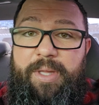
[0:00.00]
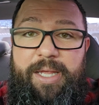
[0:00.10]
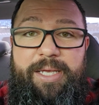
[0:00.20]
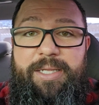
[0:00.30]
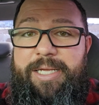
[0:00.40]

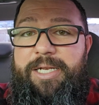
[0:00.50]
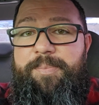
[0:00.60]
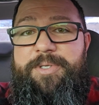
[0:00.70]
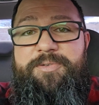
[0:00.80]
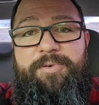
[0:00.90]
He cleaned up
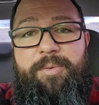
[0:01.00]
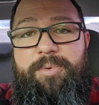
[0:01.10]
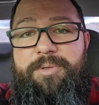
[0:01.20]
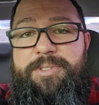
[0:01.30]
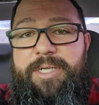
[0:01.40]
his
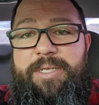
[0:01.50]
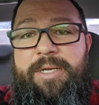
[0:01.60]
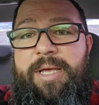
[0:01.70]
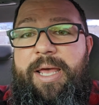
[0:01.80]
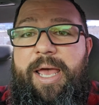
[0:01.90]
fumbles, and
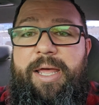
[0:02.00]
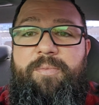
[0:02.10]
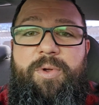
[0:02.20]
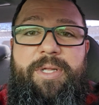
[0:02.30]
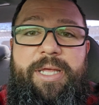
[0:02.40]

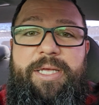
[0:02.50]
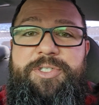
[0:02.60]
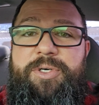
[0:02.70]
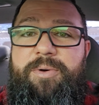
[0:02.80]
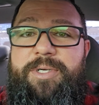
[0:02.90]
really he
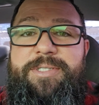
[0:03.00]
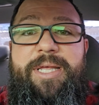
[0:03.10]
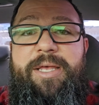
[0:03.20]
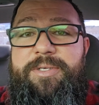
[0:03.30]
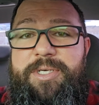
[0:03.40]
showed us that
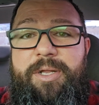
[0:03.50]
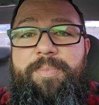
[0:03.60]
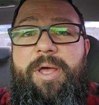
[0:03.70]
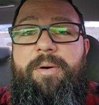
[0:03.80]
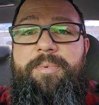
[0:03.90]
he's going to
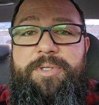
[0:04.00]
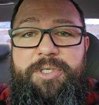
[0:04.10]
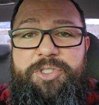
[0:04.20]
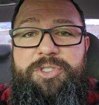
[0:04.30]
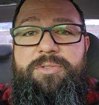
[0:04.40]
be able
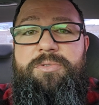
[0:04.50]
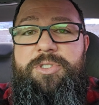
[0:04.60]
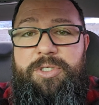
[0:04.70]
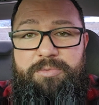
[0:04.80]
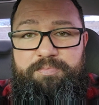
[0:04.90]

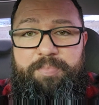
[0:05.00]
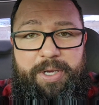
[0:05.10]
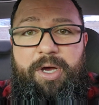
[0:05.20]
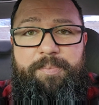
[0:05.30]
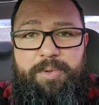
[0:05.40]
to
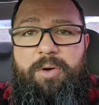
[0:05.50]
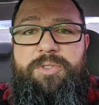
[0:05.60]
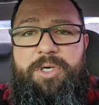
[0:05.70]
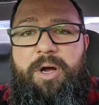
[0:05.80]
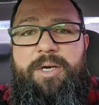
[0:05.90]
pick up
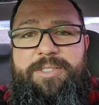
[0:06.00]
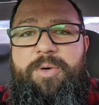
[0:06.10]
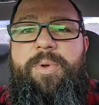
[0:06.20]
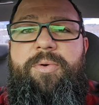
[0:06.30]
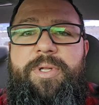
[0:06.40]
those yards
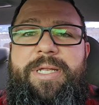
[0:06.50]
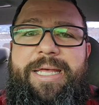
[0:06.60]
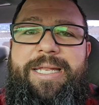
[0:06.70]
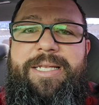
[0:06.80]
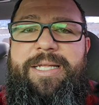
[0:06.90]
that we really
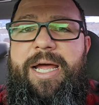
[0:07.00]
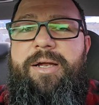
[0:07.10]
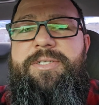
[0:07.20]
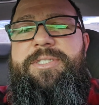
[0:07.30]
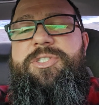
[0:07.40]
need in
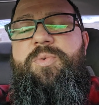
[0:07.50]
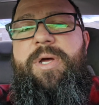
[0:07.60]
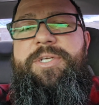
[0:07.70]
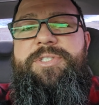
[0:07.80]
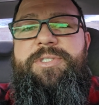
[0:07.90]
dire
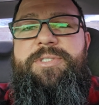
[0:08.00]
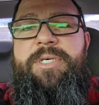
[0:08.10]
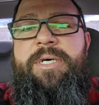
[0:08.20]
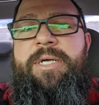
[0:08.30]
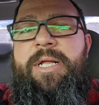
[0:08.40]
situations.
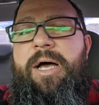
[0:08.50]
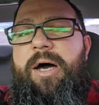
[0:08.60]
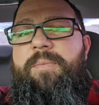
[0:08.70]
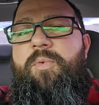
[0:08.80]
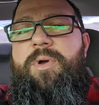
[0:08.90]

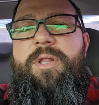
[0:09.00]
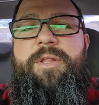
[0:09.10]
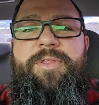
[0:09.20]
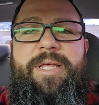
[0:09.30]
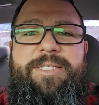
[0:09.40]
One of the
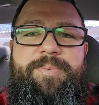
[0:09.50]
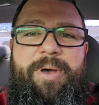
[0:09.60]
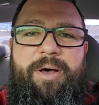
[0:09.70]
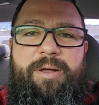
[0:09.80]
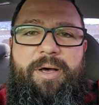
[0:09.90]
things
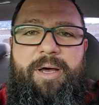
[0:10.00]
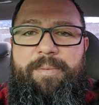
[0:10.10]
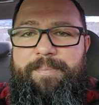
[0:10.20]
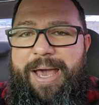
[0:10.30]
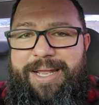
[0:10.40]
about
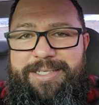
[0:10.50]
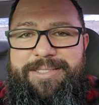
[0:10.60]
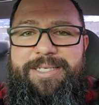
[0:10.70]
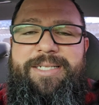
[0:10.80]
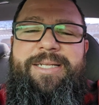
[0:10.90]

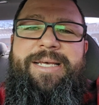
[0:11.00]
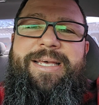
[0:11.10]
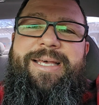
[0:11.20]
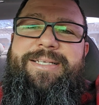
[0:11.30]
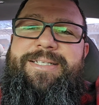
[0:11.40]
Mattison
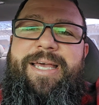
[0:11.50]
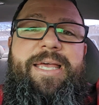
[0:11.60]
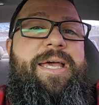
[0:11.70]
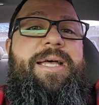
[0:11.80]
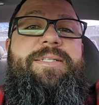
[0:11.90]
is that
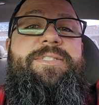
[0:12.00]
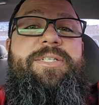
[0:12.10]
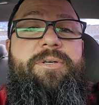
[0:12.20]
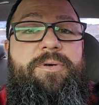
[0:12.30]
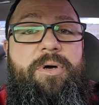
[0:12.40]
he had
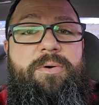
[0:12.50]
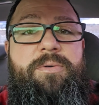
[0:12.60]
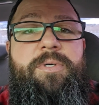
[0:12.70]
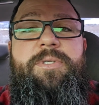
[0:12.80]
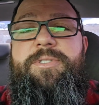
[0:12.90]

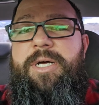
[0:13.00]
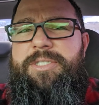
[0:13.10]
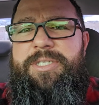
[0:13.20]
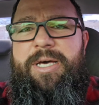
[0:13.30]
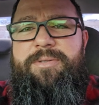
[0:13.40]
0
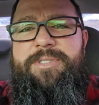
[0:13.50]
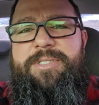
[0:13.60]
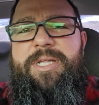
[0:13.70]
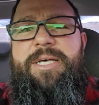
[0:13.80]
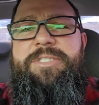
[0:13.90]
touchdowns
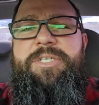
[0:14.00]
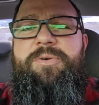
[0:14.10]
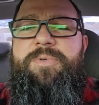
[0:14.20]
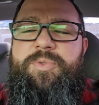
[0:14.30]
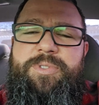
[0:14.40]
this last year,
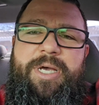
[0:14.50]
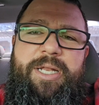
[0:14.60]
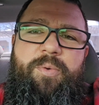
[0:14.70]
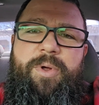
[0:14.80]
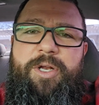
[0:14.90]
which was kind
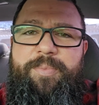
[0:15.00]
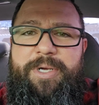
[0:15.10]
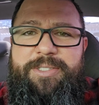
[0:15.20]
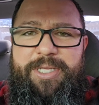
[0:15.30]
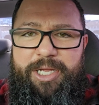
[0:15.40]
of weird
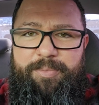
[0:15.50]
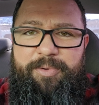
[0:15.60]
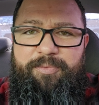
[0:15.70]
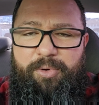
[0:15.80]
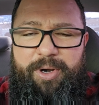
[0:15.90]
because the year
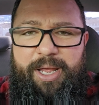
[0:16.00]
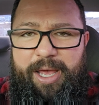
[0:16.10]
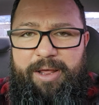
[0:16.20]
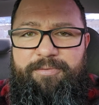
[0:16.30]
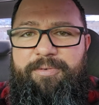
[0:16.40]
before he
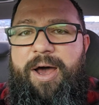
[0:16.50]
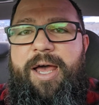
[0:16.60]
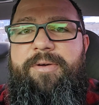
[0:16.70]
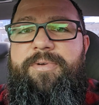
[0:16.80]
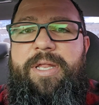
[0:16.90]
had
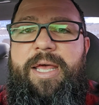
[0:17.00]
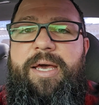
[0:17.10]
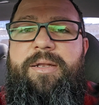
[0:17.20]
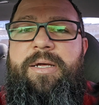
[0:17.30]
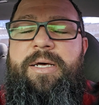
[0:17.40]
5, and he had